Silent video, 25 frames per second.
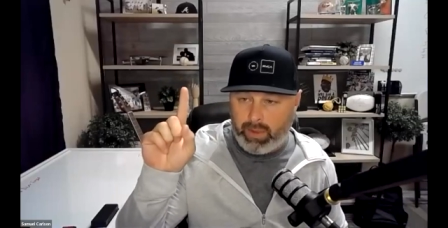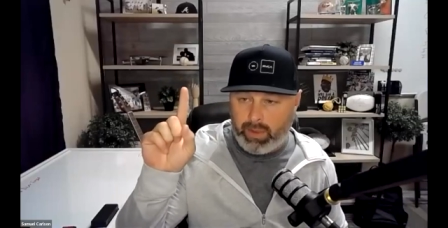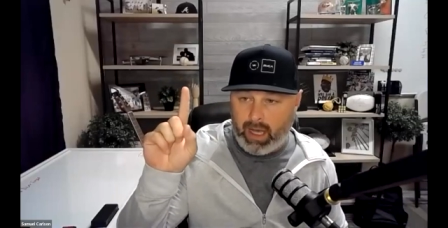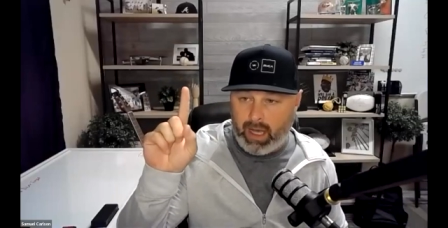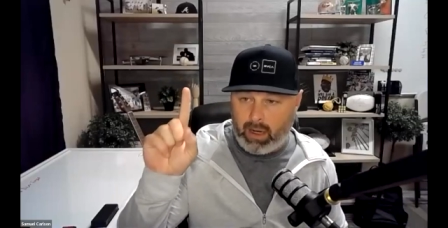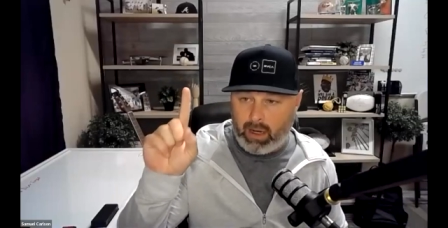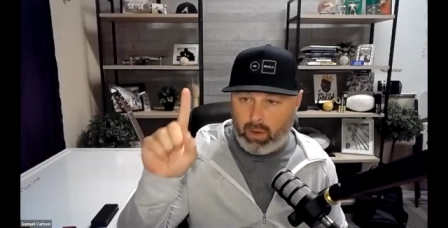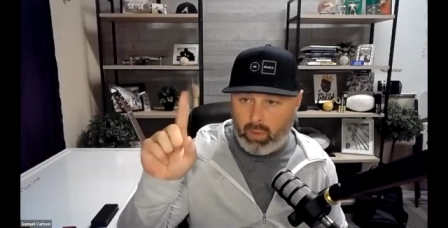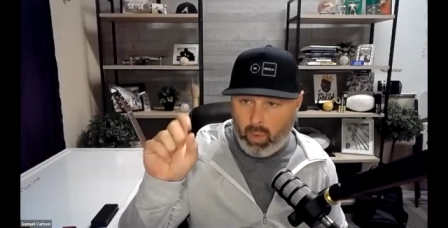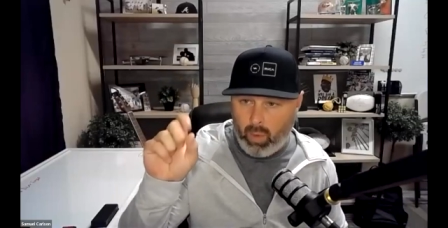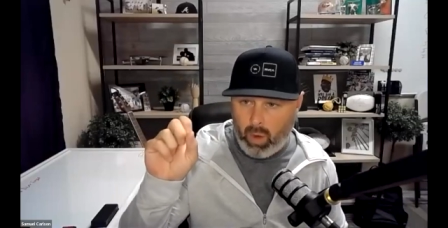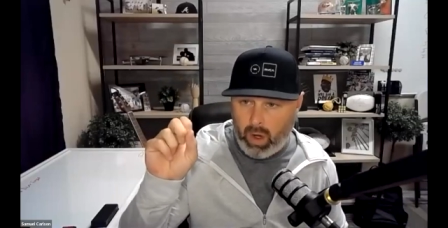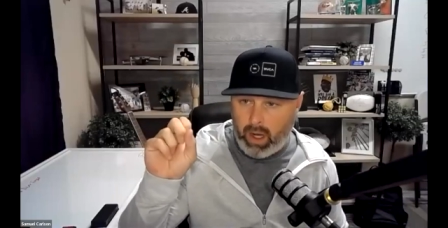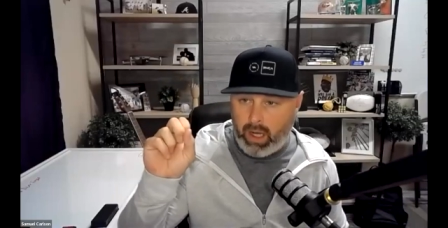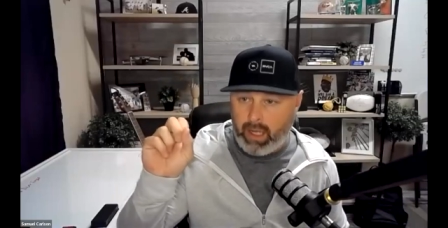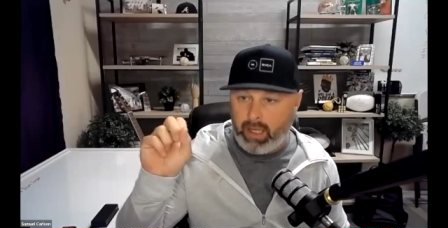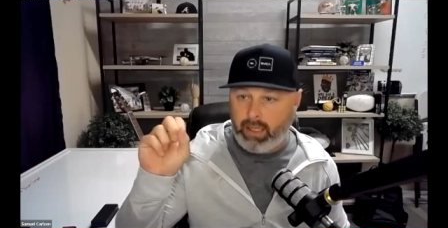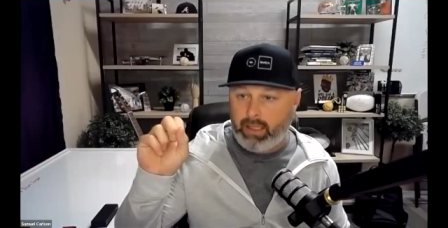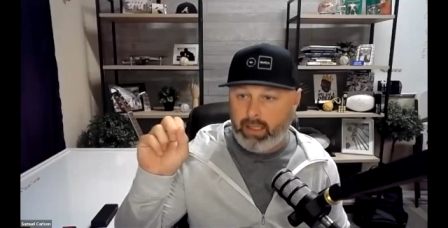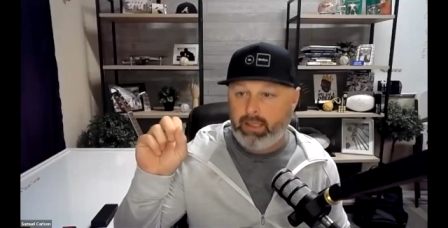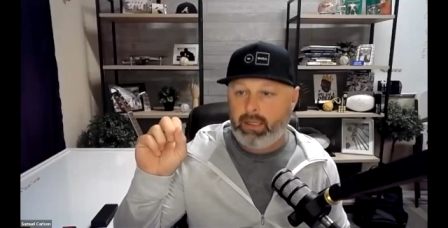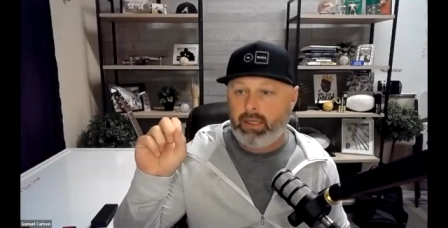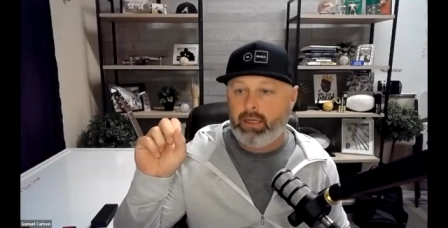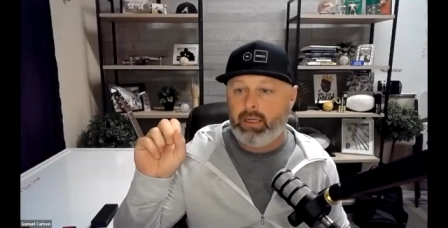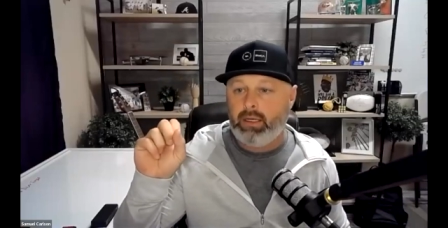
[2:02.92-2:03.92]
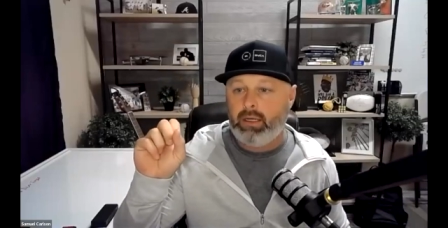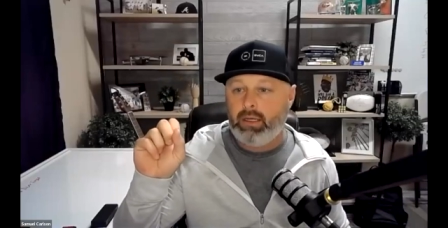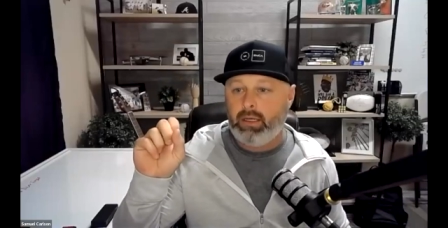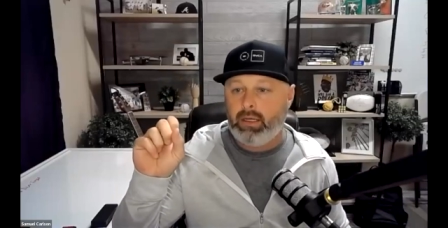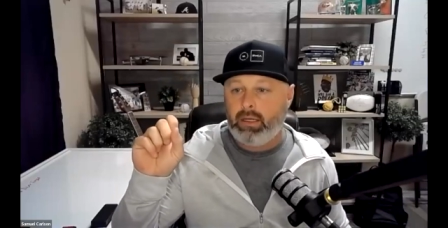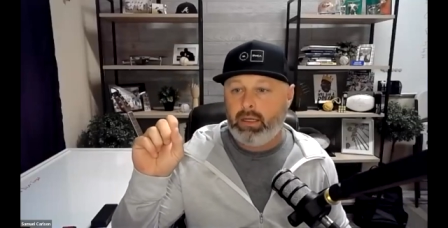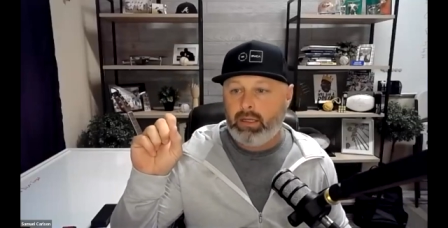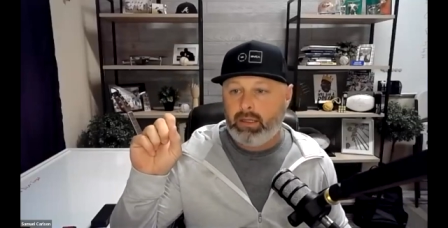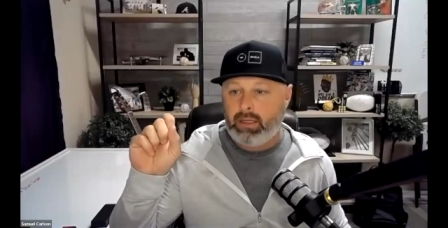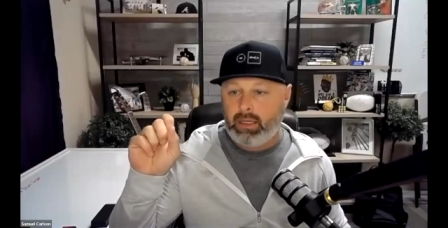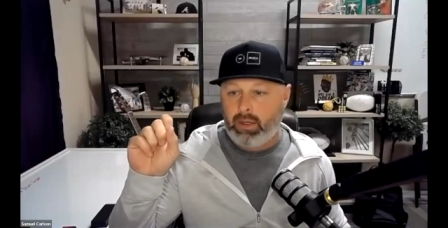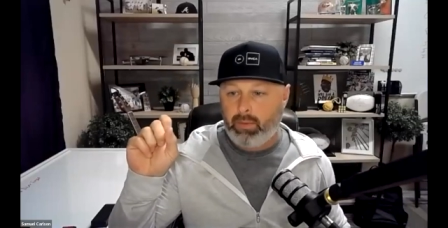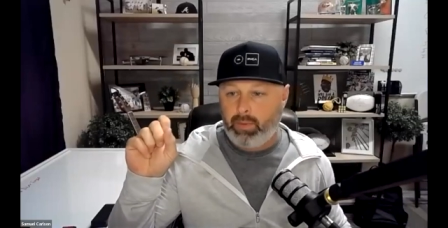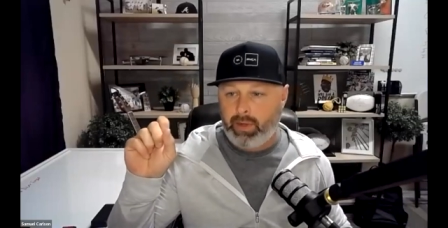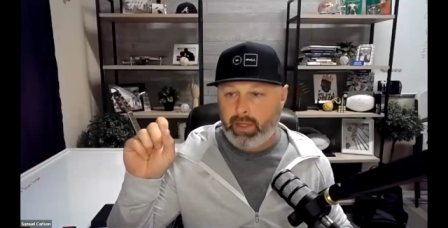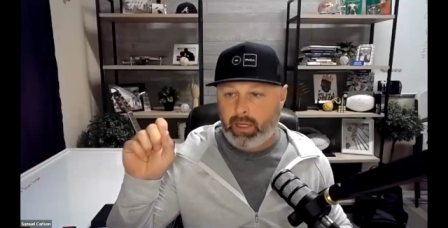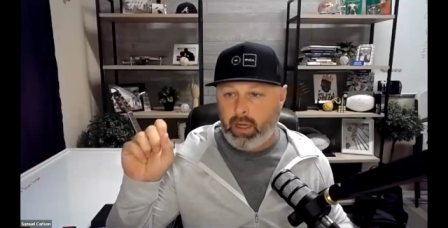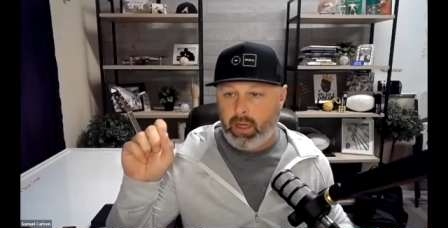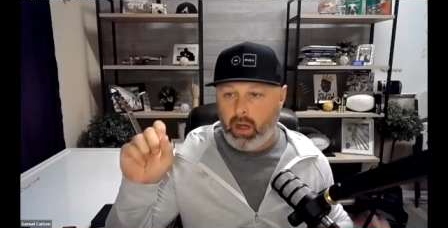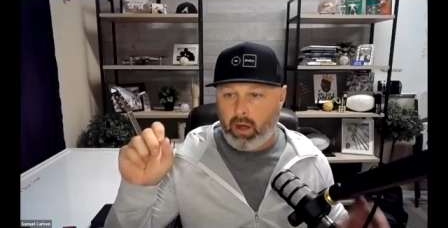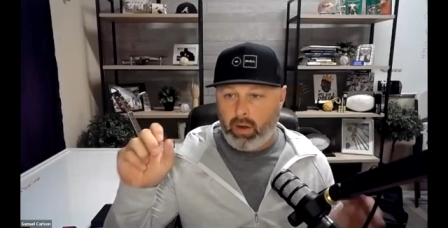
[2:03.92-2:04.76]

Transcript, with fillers: we got a one. There we go.